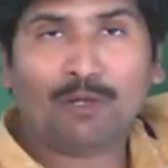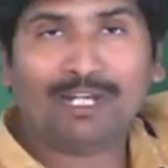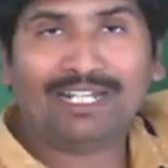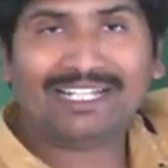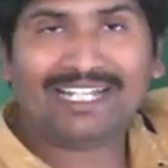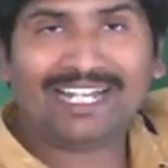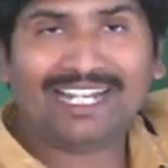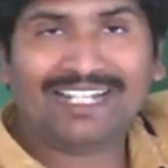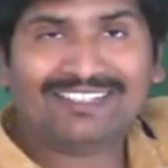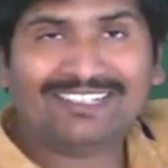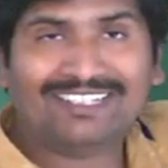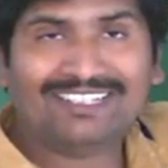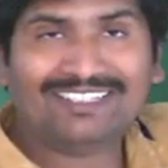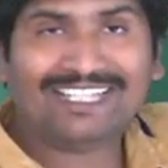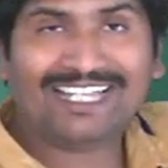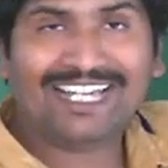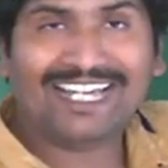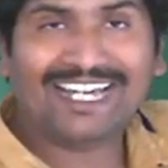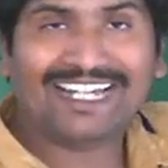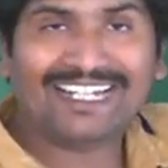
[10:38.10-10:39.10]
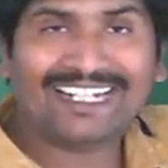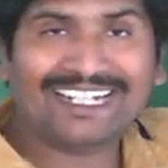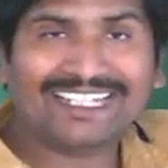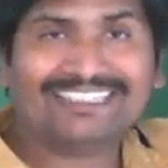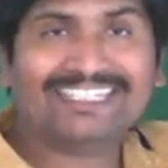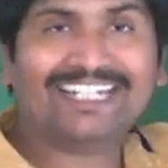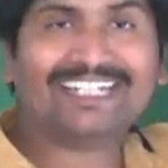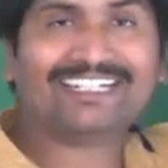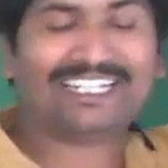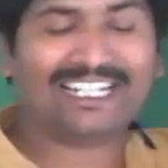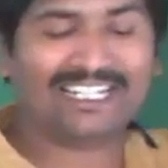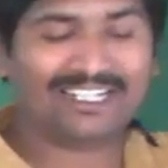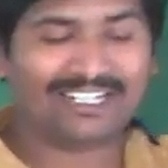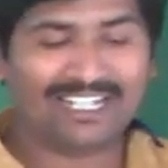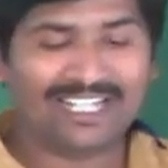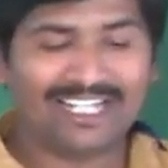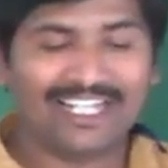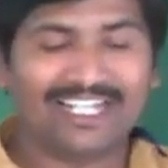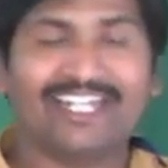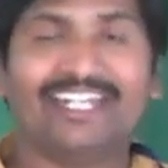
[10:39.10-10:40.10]
pollen grains is
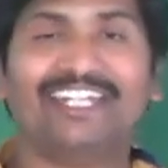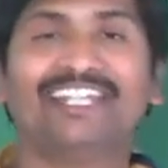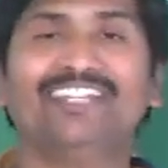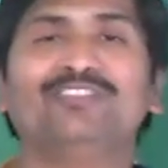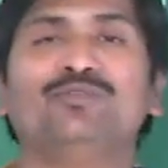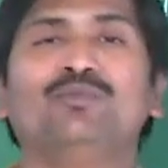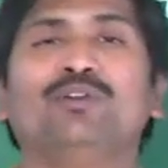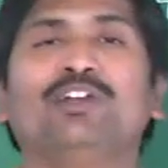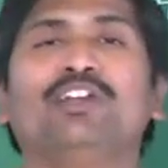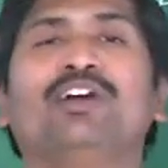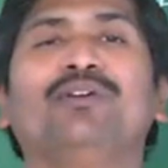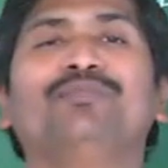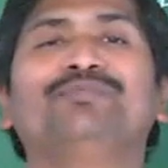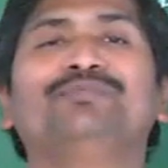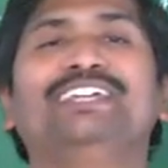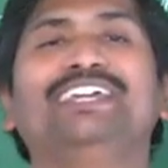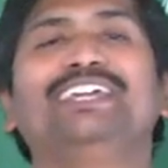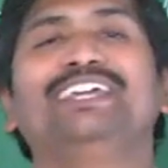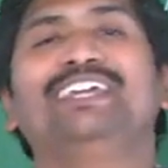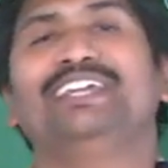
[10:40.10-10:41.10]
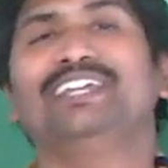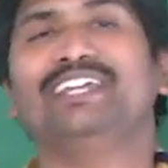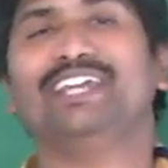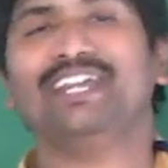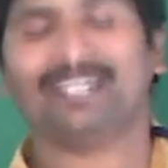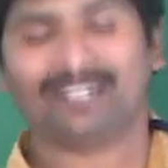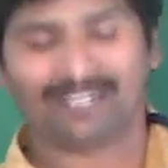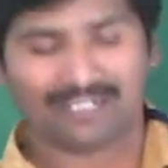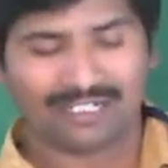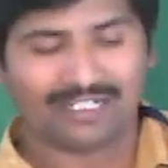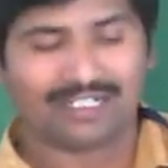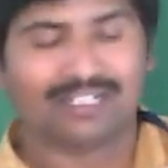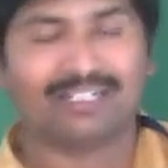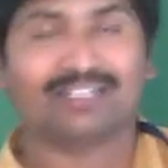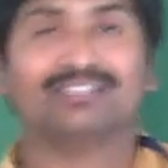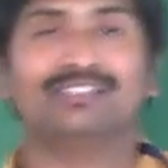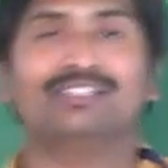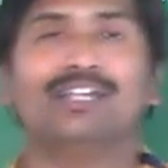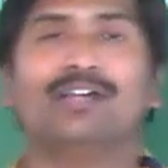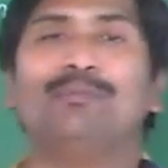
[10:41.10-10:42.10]
rejecting. It is one of the here
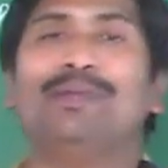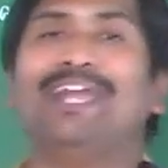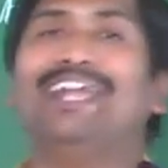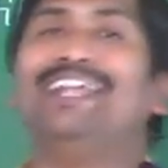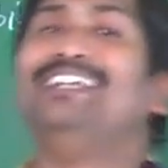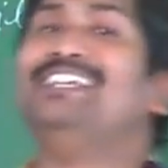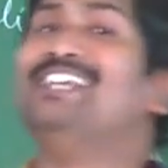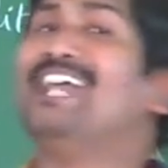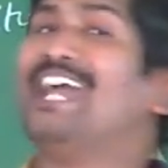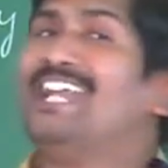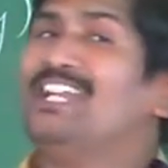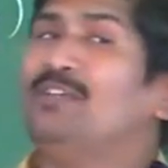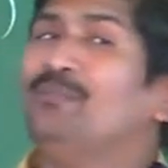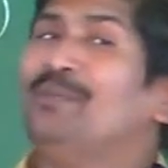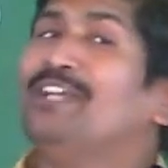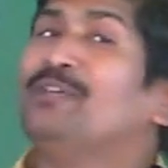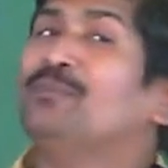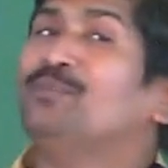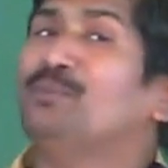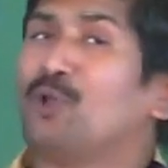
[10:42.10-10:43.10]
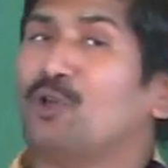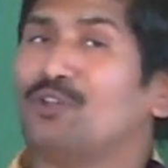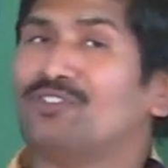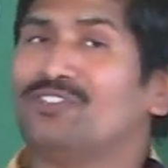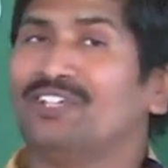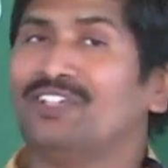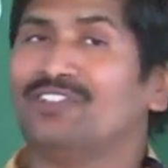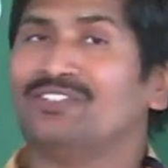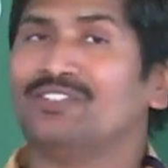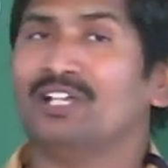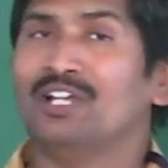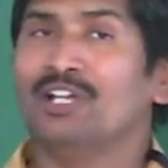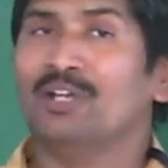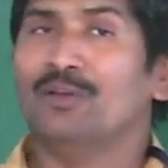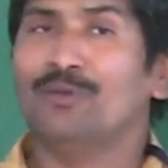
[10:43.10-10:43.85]
the main dynamic process.